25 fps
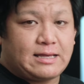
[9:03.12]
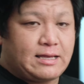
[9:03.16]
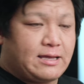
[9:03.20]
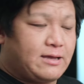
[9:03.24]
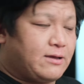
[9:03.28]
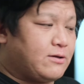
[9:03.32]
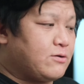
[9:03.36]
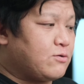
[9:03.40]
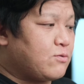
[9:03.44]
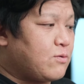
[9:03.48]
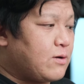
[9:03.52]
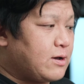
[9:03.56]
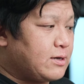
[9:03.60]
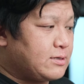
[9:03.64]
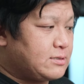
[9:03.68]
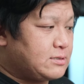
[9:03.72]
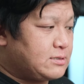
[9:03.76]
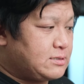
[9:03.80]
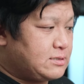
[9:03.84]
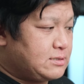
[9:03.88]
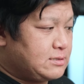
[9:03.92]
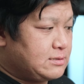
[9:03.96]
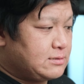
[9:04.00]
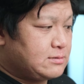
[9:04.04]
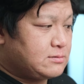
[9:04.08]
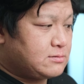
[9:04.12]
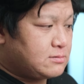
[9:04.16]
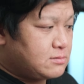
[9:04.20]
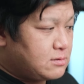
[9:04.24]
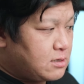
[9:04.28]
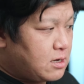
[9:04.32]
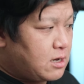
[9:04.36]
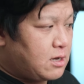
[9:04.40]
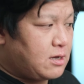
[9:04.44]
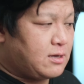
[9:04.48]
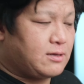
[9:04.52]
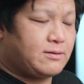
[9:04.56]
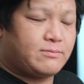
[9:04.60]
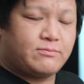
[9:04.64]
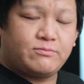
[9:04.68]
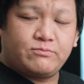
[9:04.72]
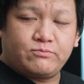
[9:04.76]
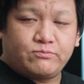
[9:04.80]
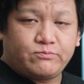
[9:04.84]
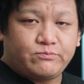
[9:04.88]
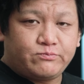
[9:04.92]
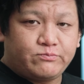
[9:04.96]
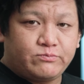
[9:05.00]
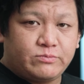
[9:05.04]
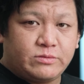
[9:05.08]
a quite not a
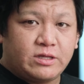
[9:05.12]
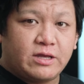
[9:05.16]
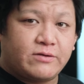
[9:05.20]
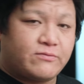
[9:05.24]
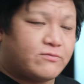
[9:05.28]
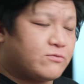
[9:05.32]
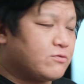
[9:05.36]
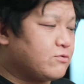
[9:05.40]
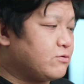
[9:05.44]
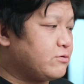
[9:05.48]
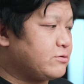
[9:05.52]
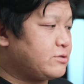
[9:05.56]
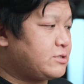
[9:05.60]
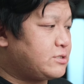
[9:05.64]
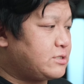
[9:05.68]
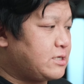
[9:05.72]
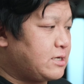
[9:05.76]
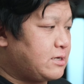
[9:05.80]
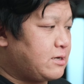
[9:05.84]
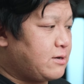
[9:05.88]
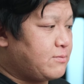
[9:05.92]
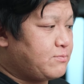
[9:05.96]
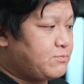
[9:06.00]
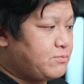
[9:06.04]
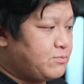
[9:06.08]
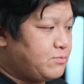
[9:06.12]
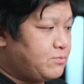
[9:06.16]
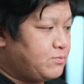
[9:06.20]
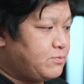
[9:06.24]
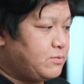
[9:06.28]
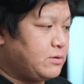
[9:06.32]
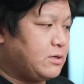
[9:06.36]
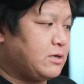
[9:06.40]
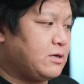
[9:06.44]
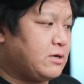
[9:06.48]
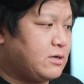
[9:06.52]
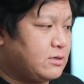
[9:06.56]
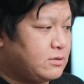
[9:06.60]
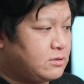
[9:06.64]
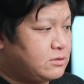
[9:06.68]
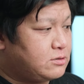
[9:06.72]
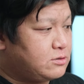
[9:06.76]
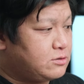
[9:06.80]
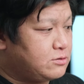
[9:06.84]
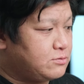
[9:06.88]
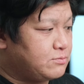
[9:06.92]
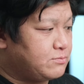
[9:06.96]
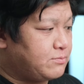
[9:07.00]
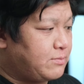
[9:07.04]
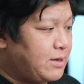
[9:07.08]
difficult setup
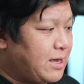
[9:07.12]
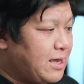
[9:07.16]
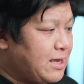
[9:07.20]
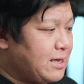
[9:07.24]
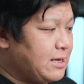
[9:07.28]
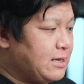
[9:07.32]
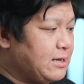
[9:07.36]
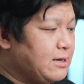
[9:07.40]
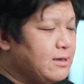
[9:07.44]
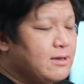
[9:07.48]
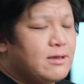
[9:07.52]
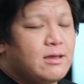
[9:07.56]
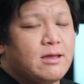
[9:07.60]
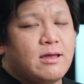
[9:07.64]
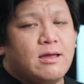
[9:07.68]
to make.